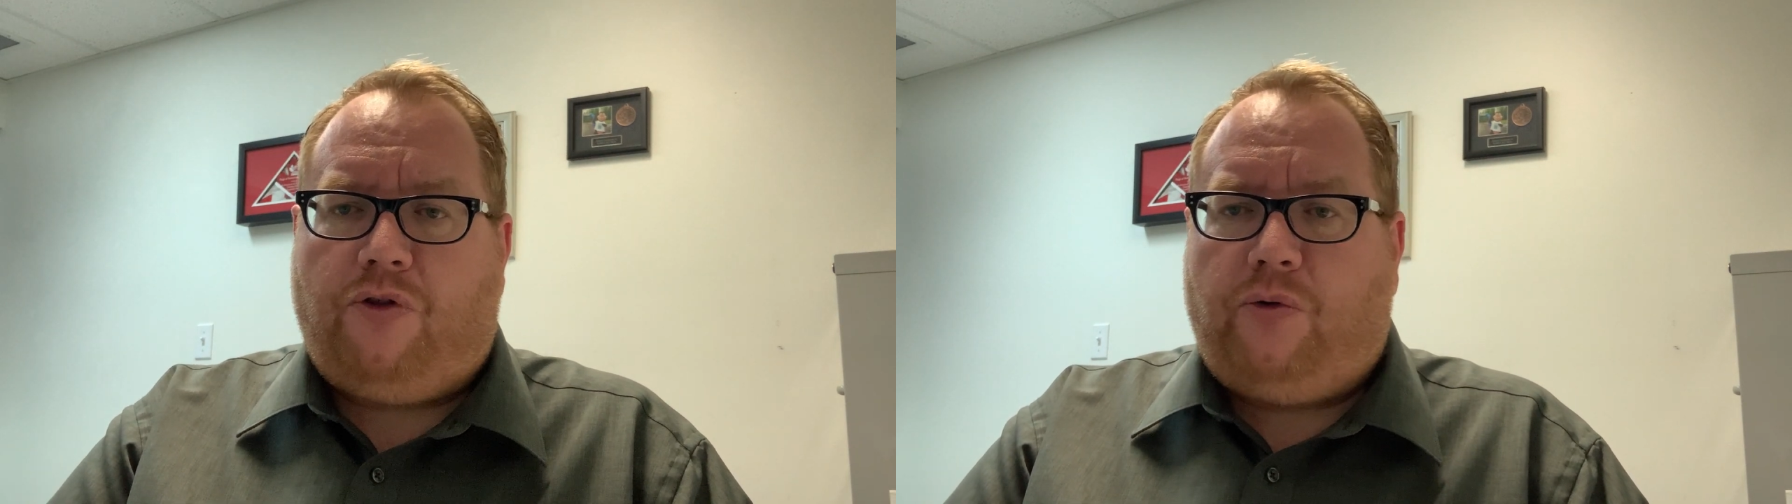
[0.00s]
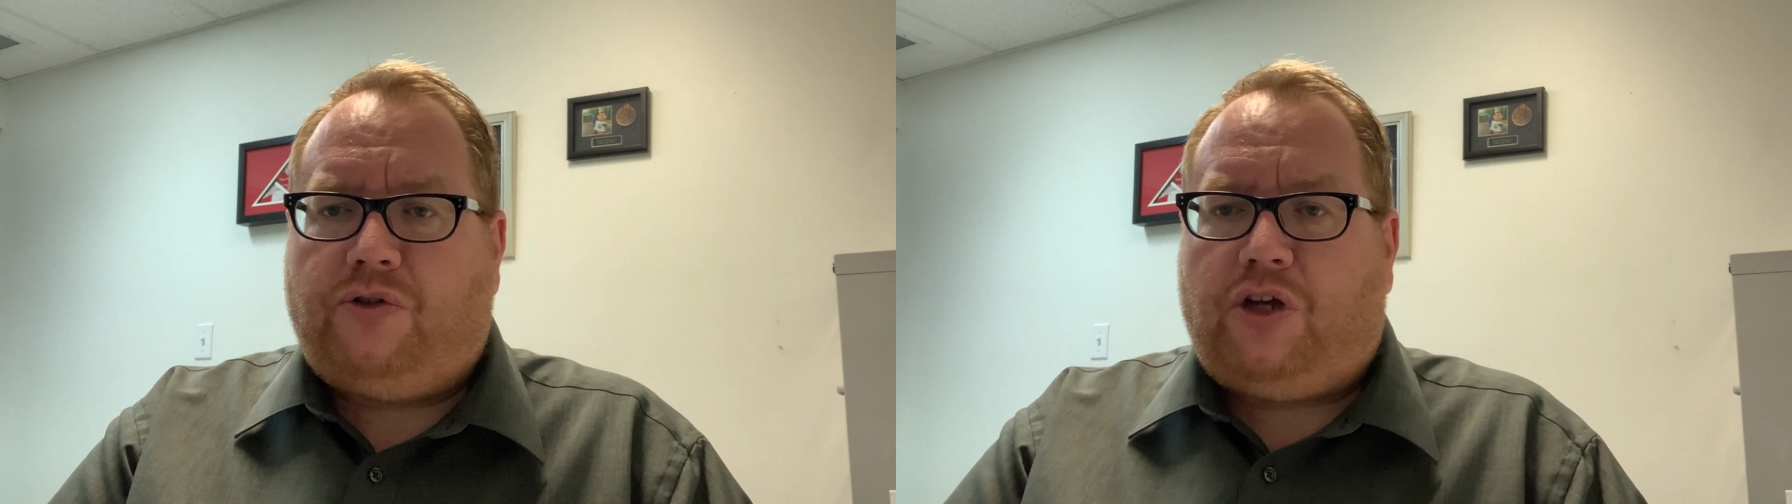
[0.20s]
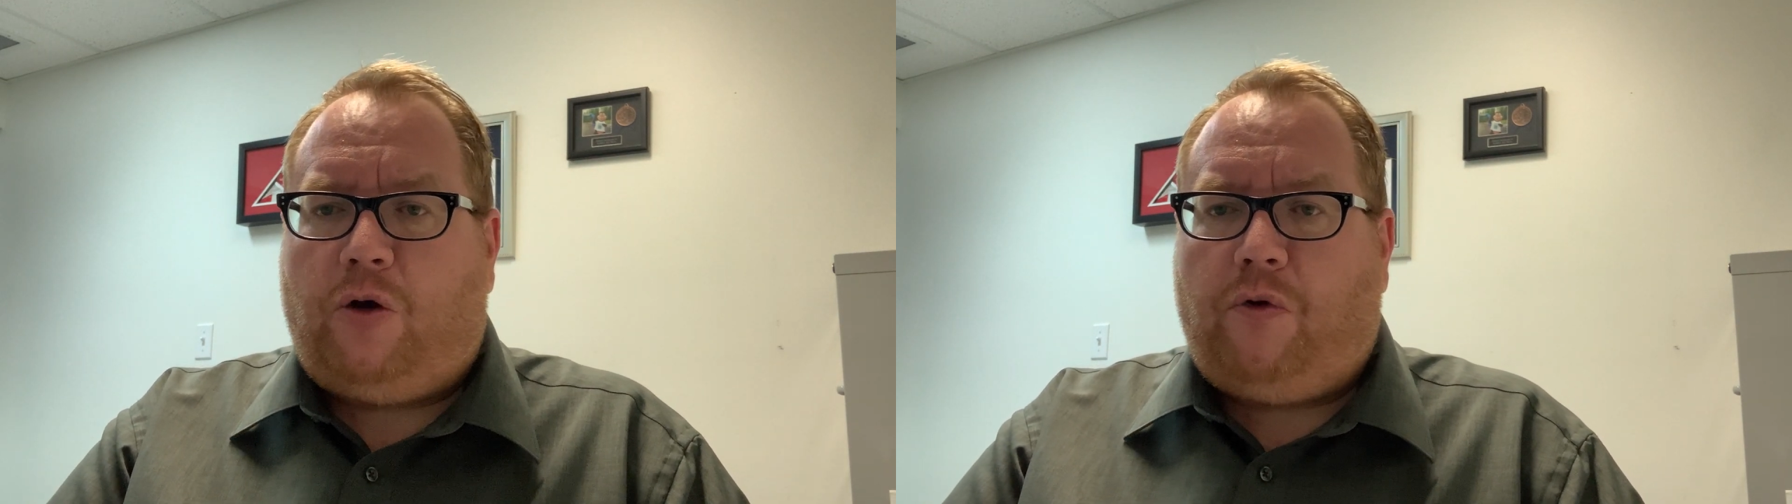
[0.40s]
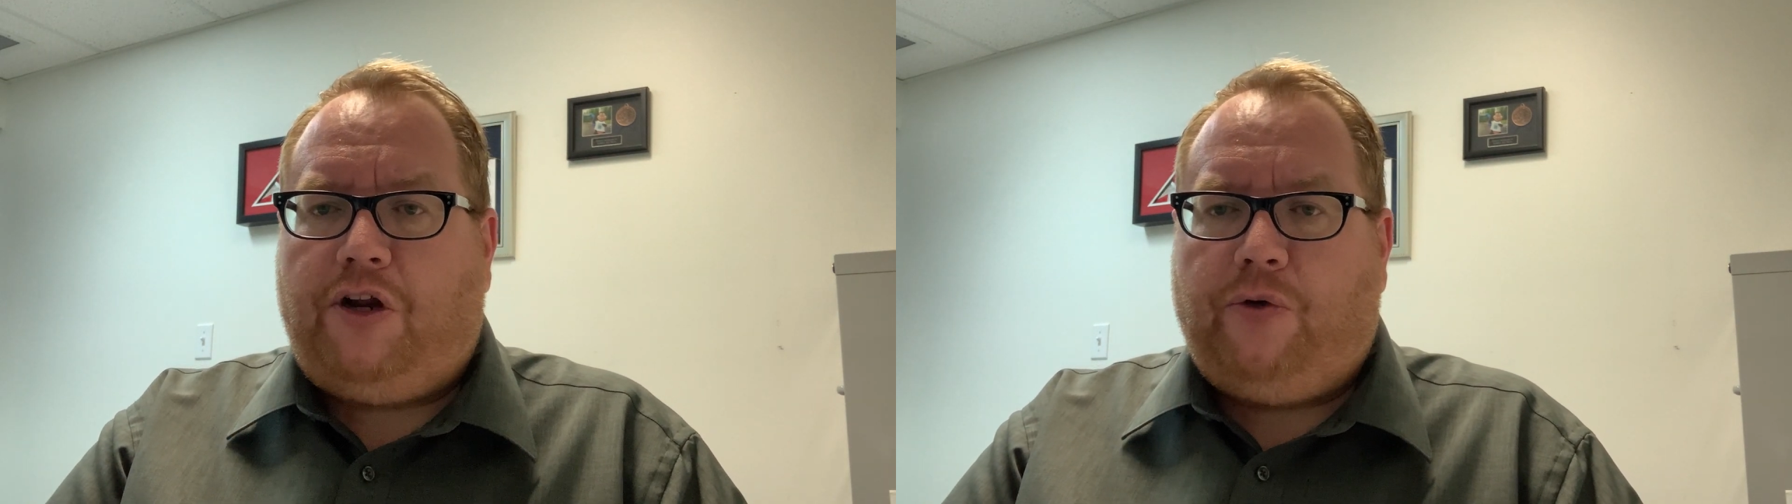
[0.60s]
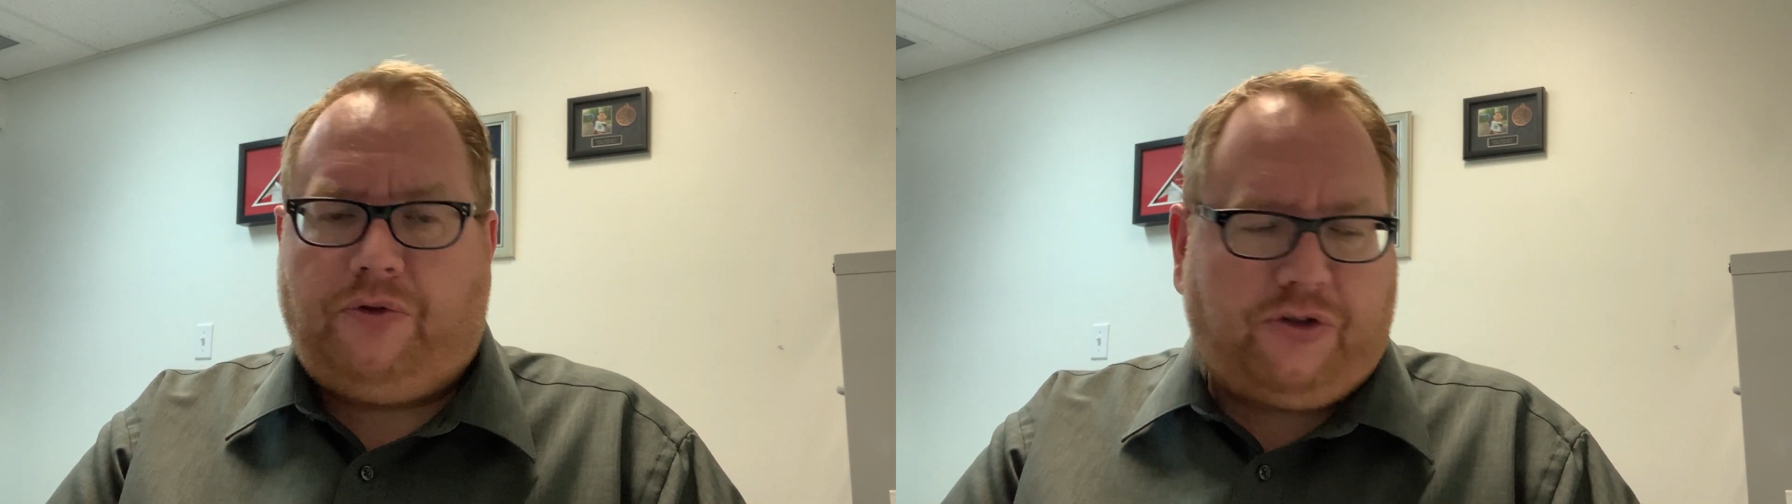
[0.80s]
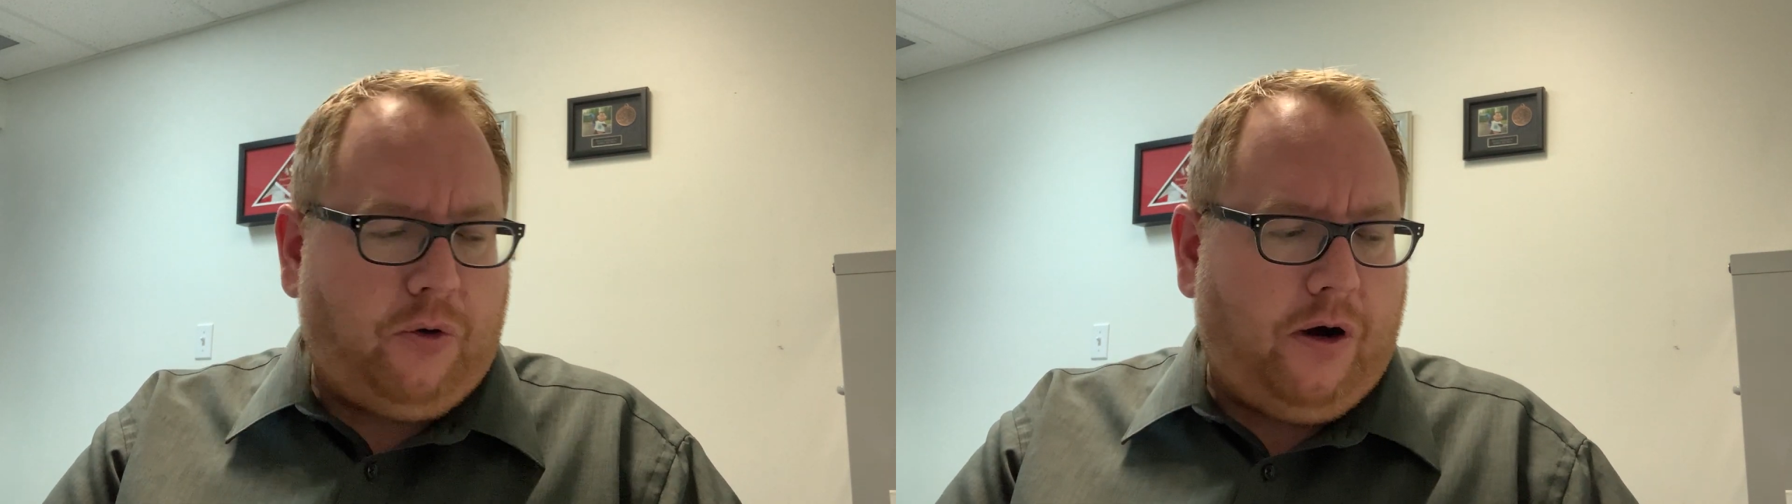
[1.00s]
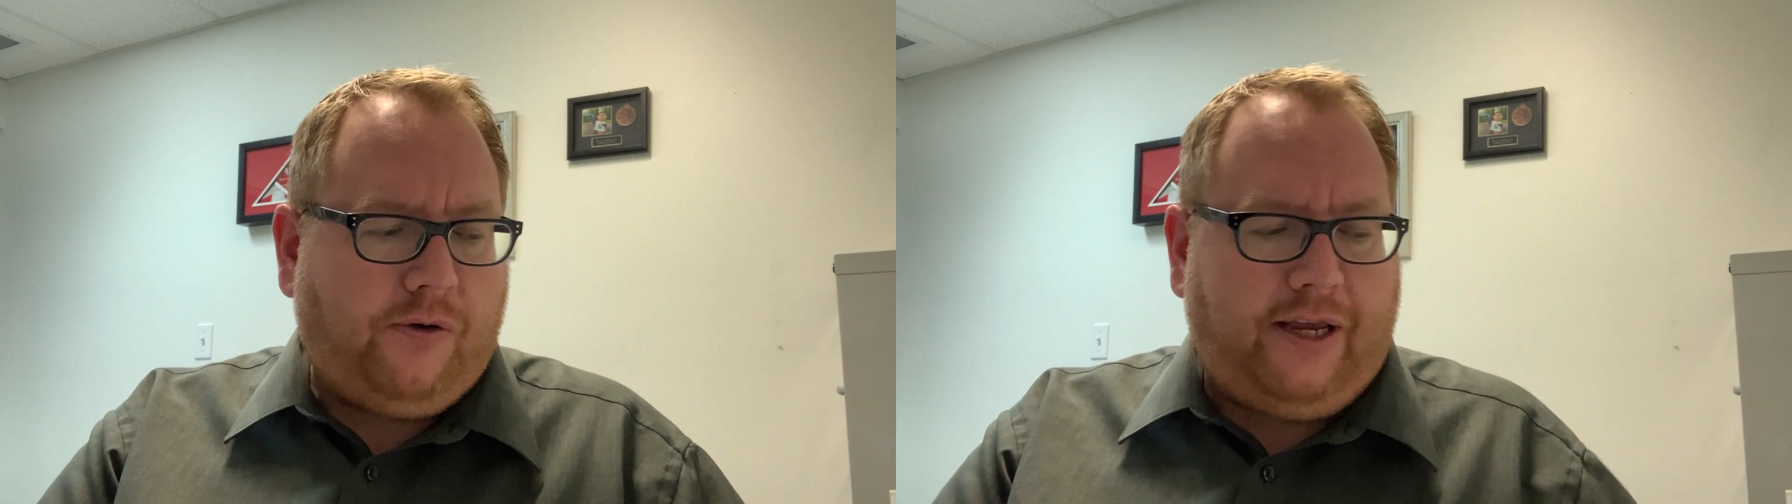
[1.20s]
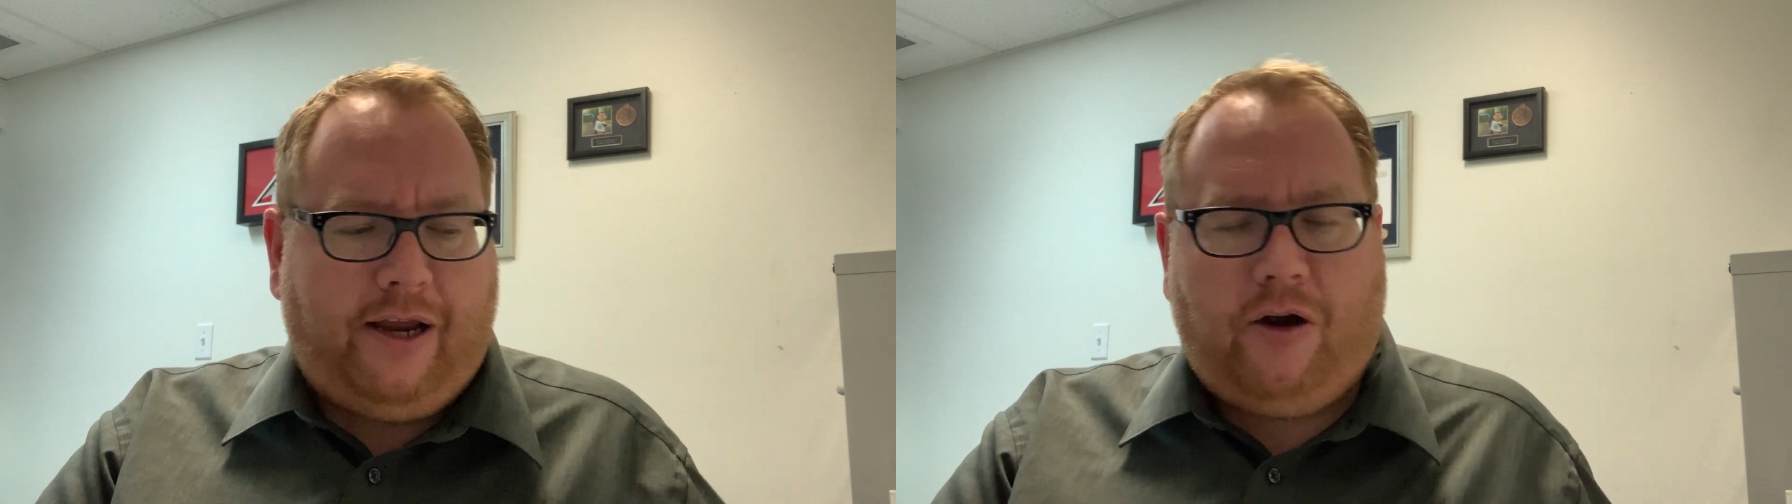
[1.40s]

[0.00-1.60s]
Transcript: those renewals go out